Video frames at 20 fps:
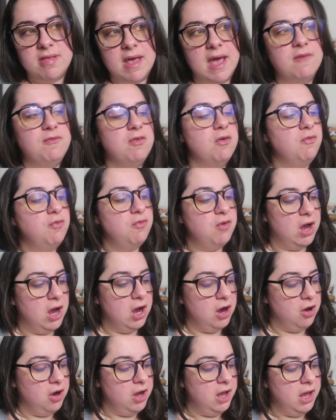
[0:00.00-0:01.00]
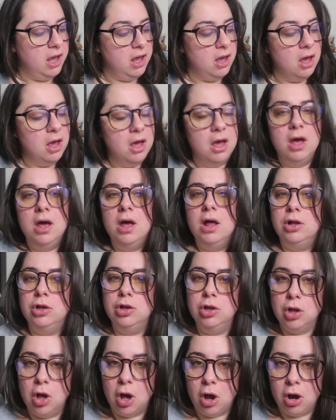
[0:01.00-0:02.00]
They have a very
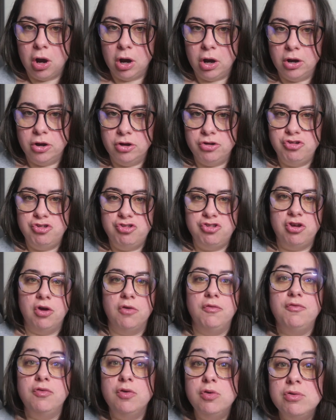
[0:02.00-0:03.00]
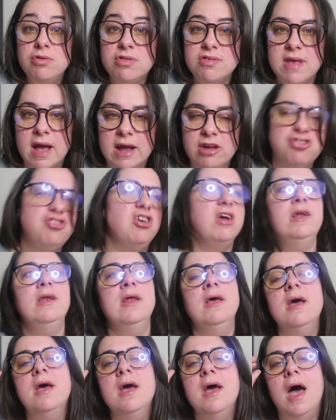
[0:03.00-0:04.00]
large food section,